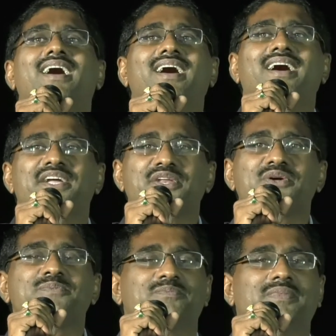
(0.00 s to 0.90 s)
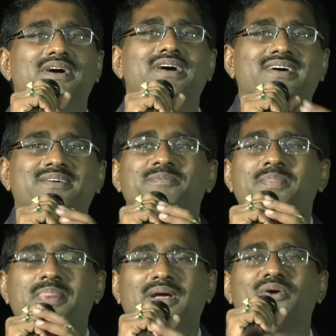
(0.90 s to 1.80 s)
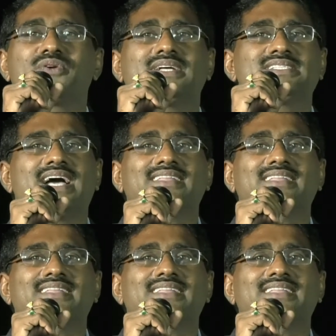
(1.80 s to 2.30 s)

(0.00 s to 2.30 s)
uh, you know, uh, how do I say,